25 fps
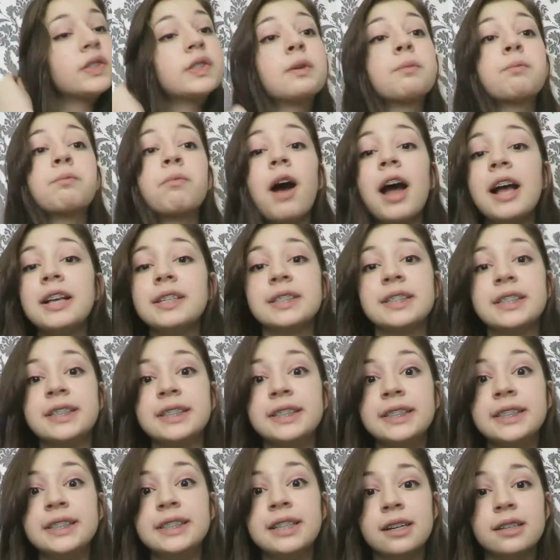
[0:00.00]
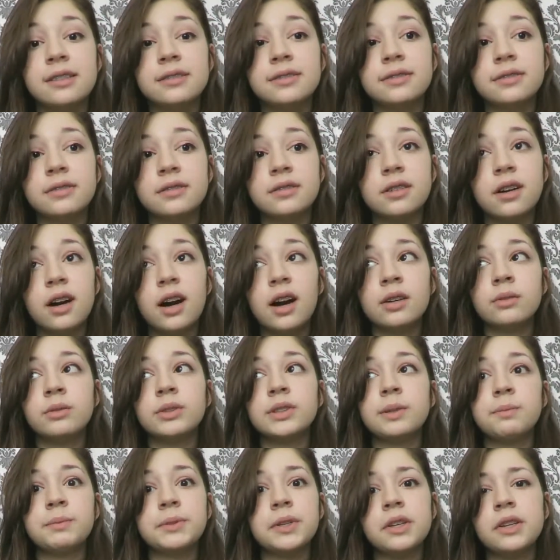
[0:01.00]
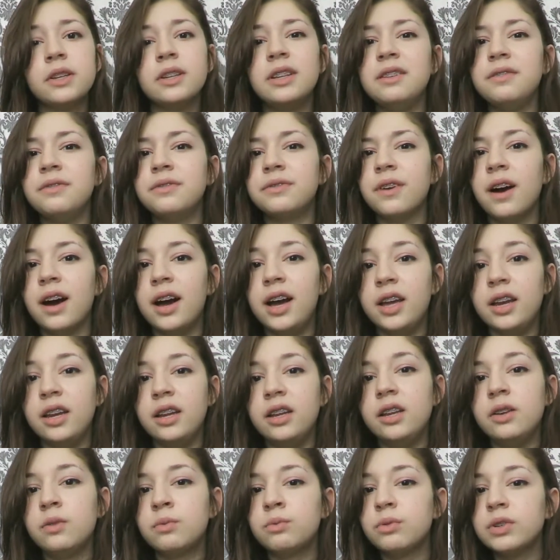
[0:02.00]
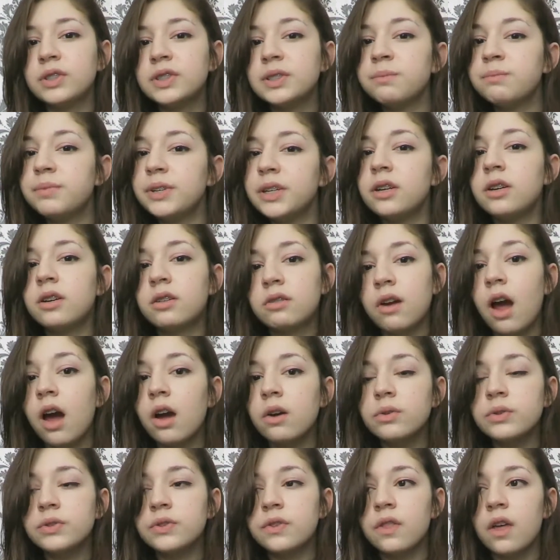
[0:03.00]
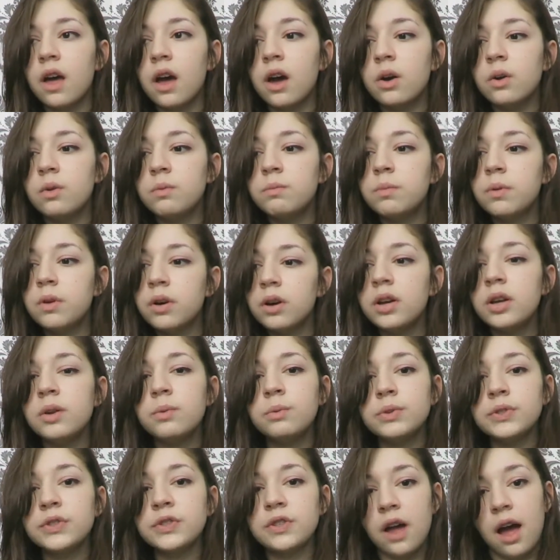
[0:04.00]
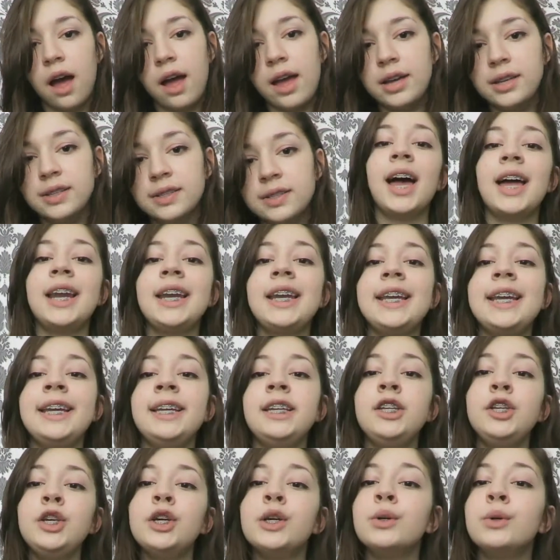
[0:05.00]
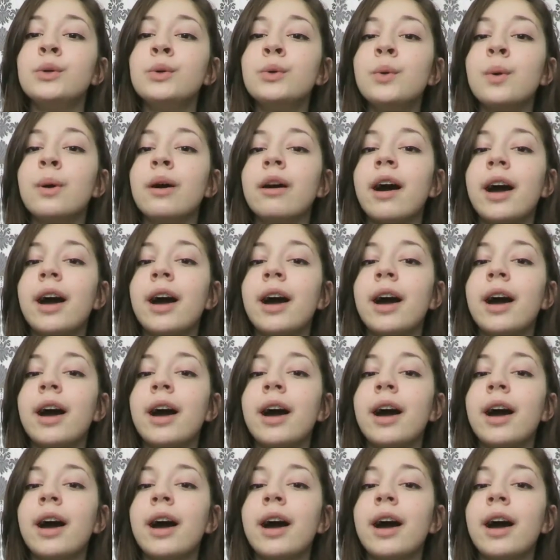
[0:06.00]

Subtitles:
Surprisingly enough, I was absolutely fine. It was a bit gross though, but it was nice. And he knew